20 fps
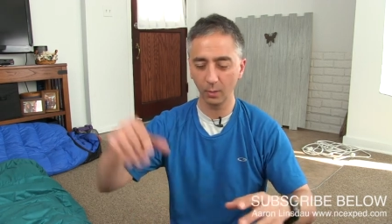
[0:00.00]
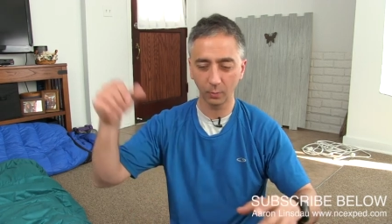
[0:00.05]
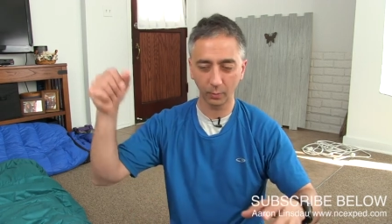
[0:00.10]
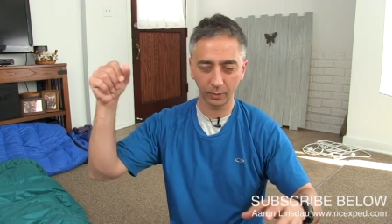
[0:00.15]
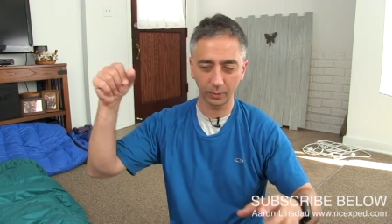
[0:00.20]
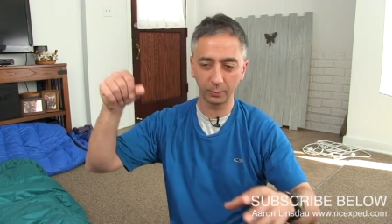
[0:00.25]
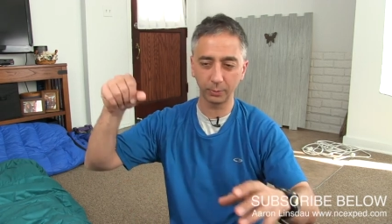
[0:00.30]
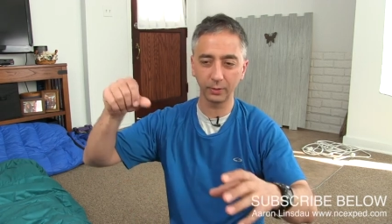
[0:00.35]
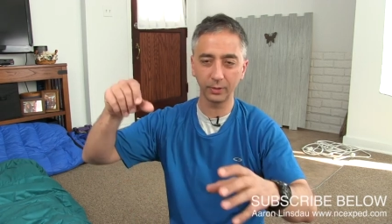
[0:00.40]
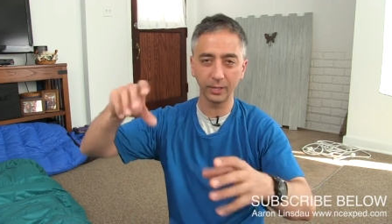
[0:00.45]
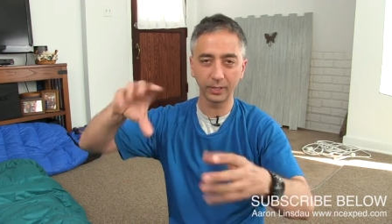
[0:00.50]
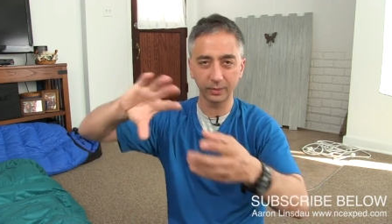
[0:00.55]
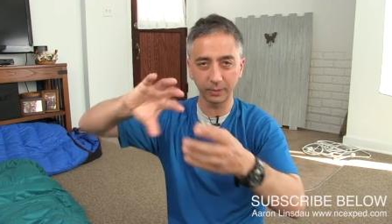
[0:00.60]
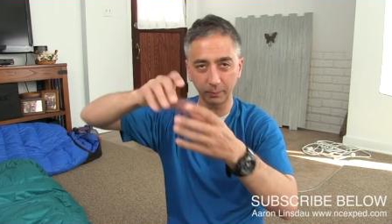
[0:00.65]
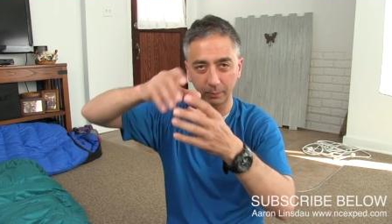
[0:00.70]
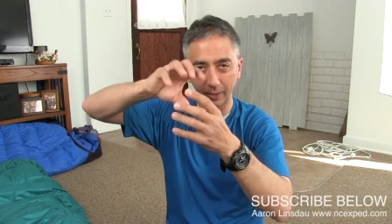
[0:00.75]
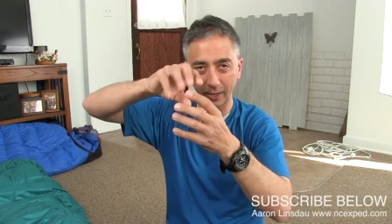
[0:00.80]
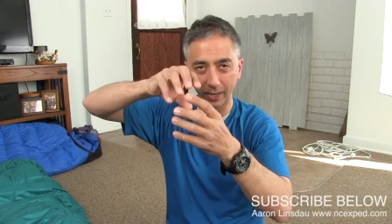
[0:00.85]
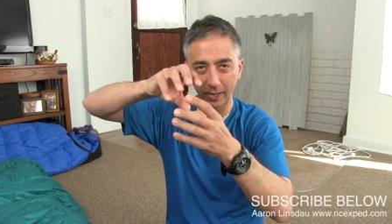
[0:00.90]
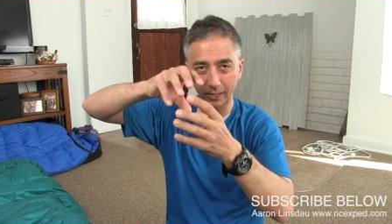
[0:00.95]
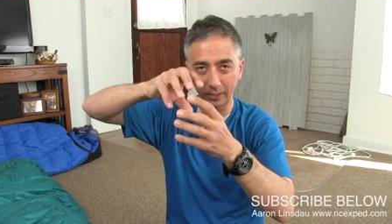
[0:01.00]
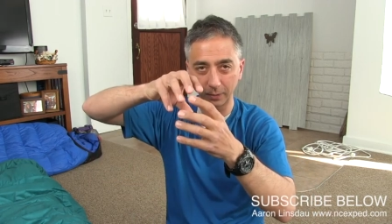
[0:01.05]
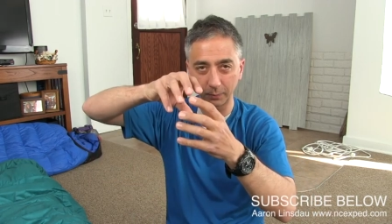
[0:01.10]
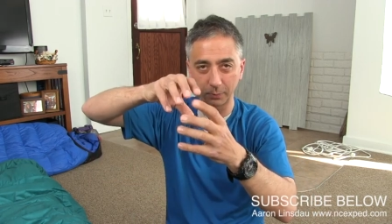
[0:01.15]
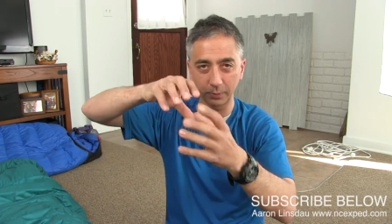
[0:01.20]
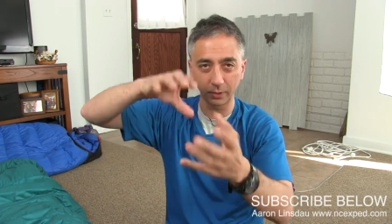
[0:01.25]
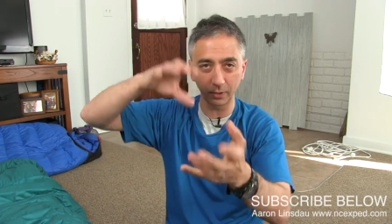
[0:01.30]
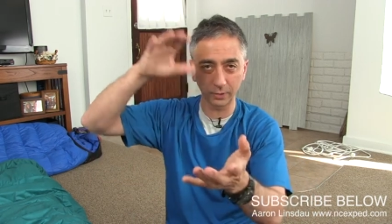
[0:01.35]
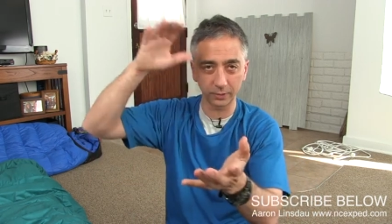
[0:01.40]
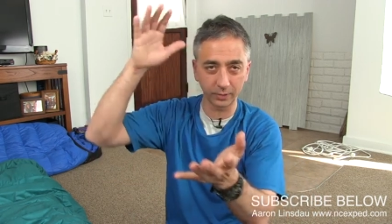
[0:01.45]
where you pull out the bag, you
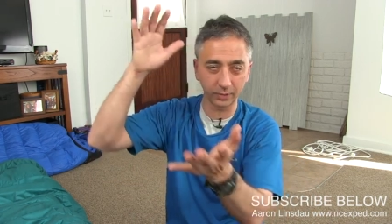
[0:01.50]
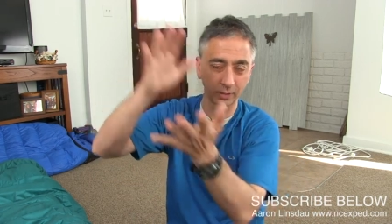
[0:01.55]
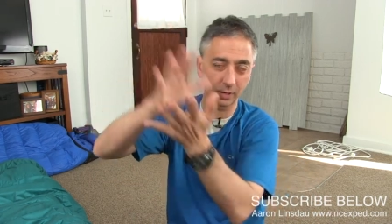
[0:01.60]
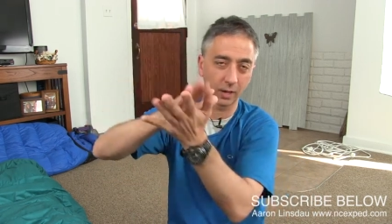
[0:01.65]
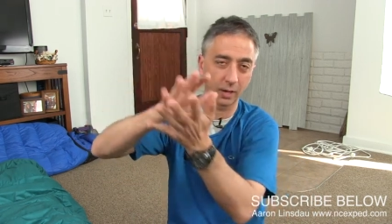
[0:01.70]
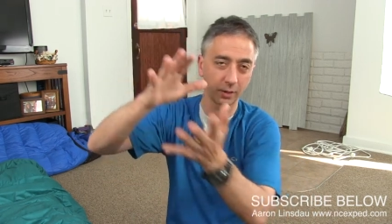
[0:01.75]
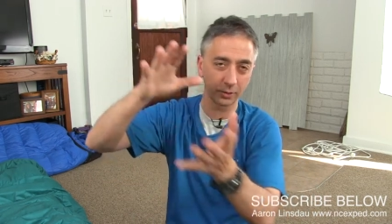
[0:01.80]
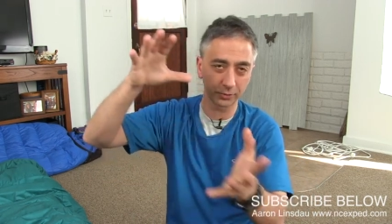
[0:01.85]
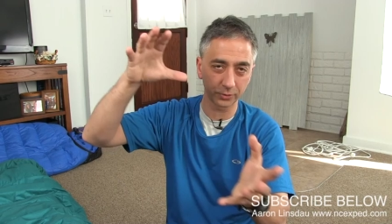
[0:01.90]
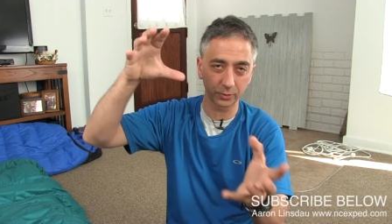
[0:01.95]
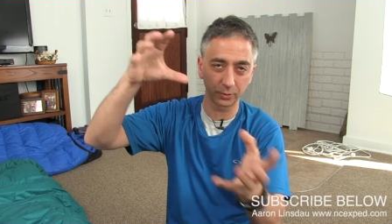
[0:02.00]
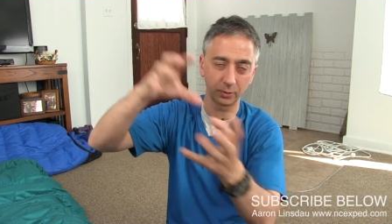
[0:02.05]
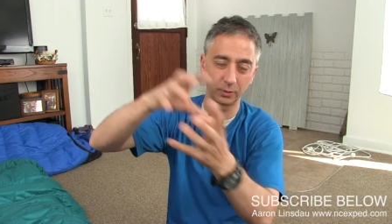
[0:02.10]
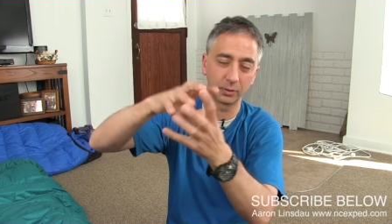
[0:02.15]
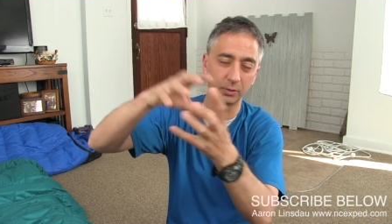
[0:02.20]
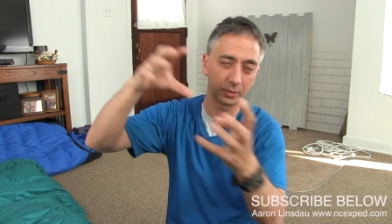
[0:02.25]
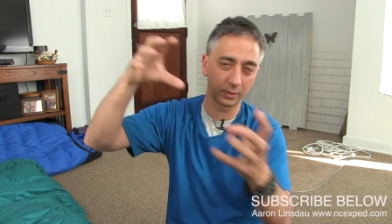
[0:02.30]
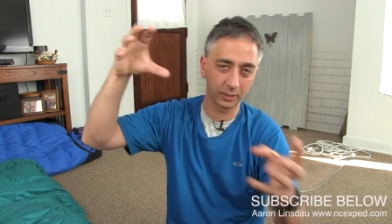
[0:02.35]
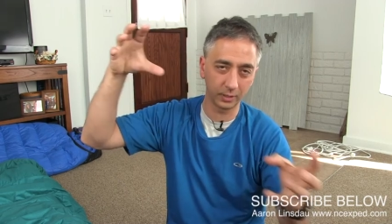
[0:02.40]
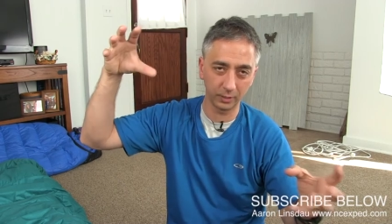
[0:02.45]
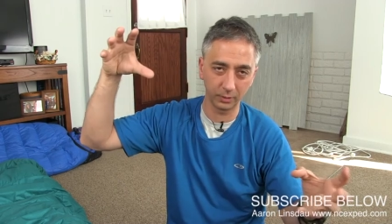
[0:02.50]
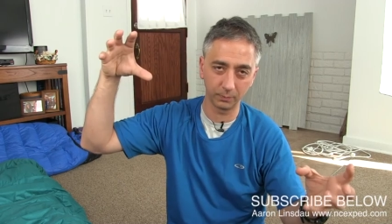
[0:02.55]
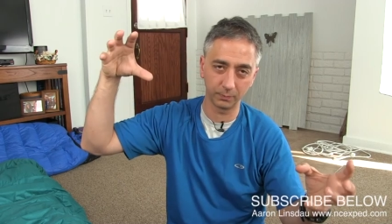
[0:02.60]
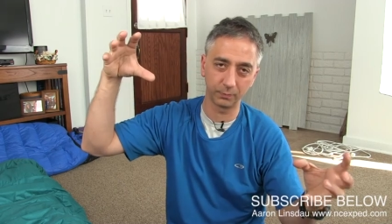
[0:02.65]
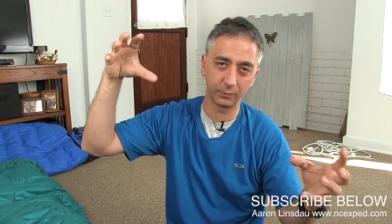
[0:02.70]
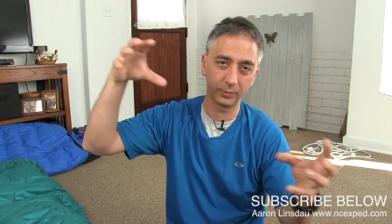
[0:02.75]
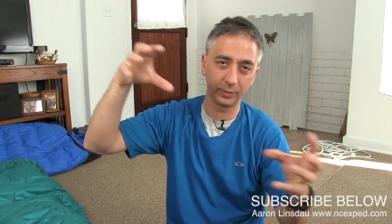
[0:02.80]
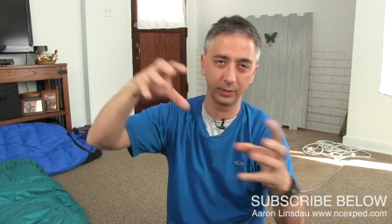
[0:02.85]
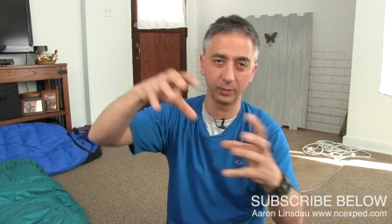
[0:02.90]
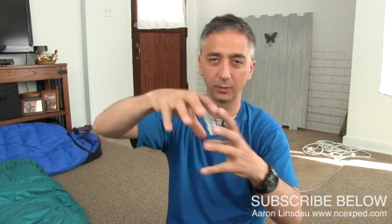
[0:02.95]
put on the nozzle, you,
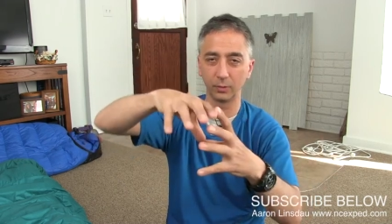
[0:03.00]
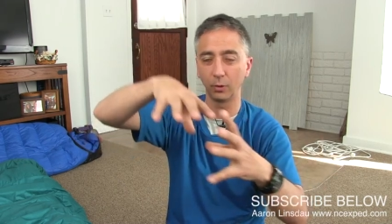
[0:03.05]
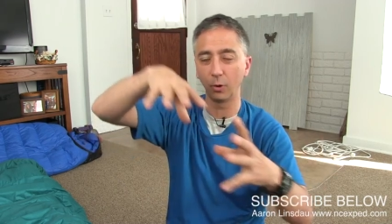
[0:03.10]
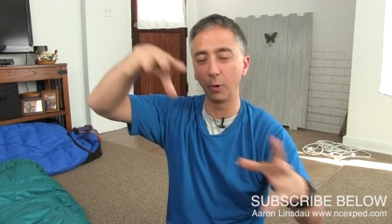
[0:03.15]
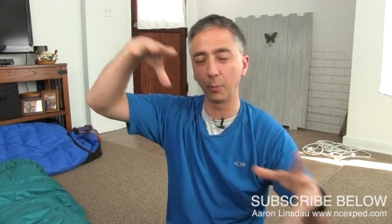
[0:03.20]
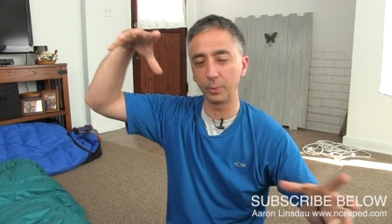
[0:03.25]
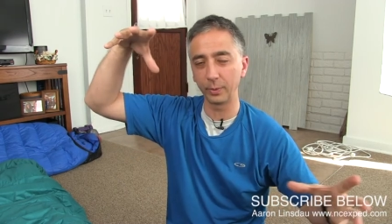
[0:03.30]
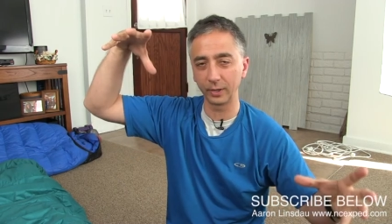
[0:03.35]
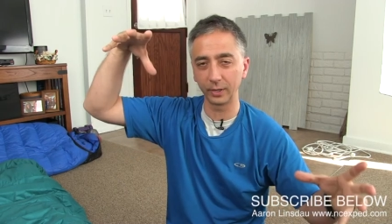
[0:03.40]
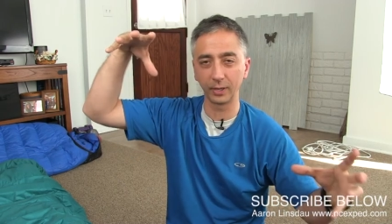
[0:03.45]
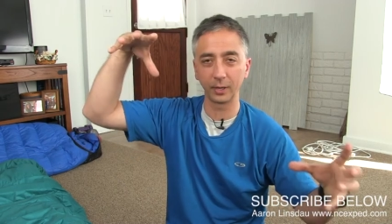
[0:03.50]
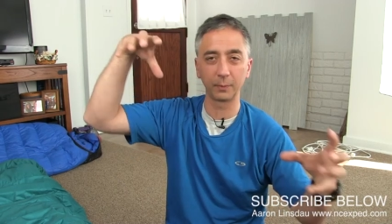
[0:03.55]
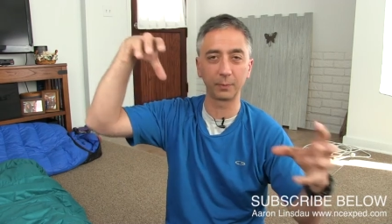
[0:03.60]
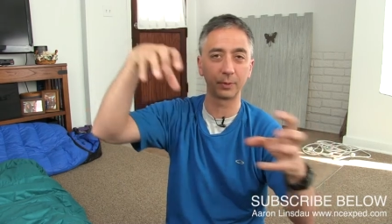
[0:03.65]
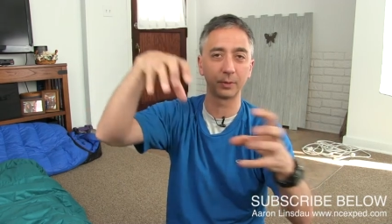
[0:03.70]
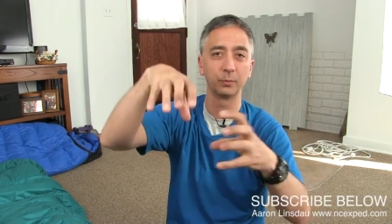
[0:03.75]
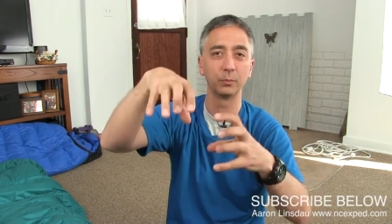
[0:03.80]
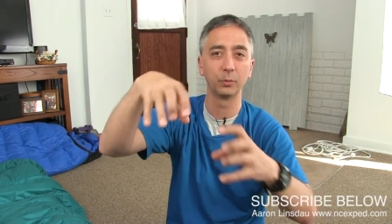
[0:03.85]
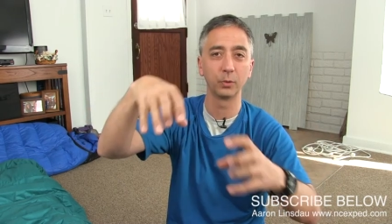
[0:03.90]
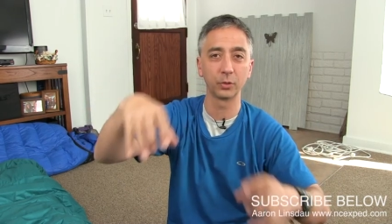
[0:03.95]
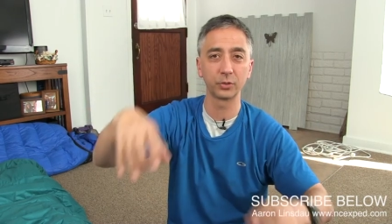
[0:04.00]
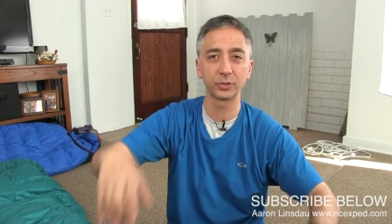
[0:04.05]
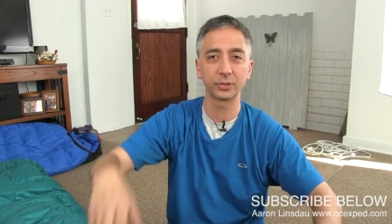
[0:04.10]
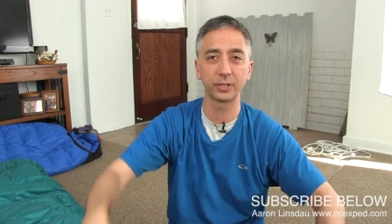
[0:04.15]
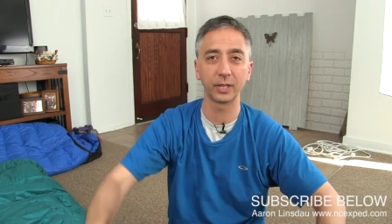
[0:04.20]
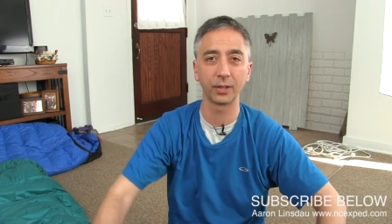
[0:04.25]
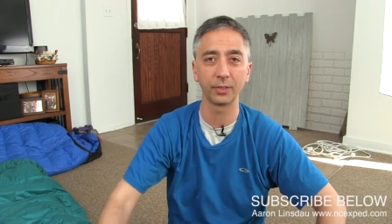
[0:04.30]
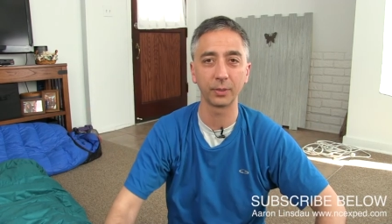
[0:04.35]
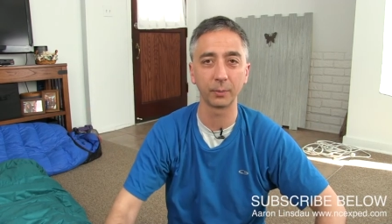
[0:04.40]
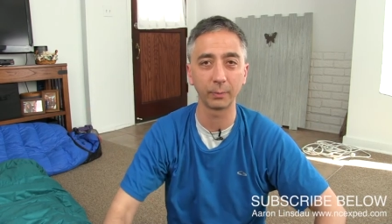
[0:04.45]
keep, you open up and mush
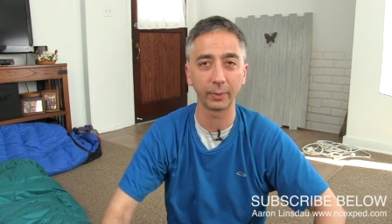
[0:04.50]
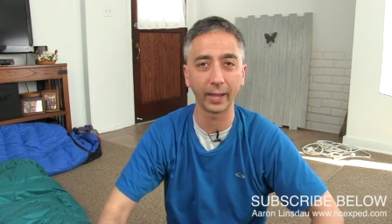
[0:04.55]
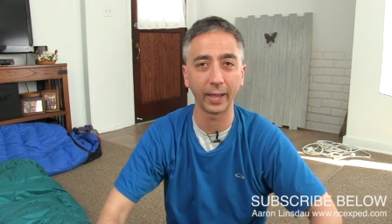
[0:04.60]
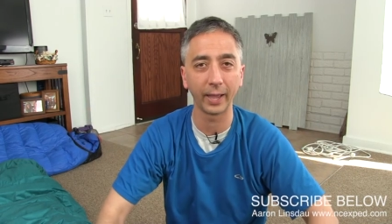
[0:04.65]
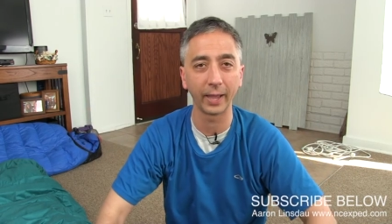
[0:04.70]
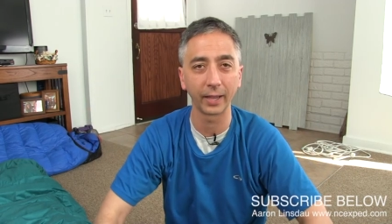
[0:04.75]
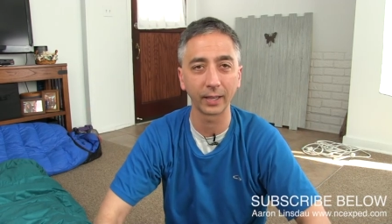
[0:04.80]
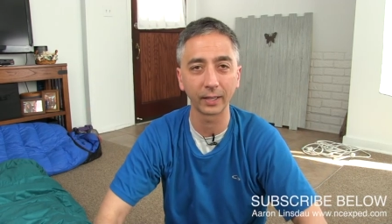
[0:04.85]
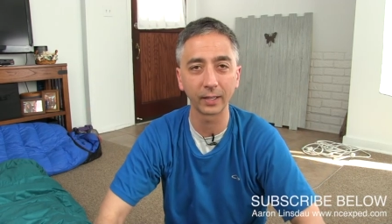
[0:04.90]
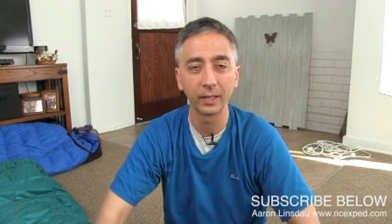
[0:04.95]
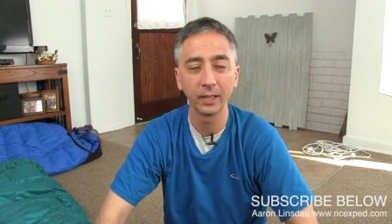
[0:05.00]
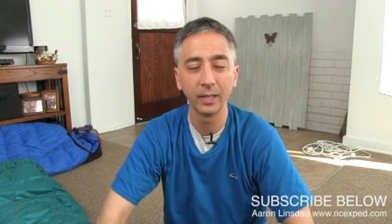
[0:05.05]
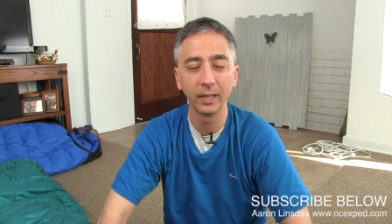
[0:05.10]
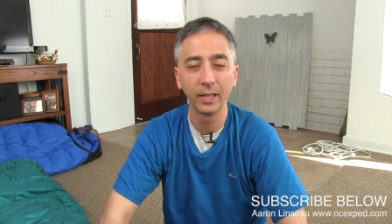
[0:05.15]
down the bag,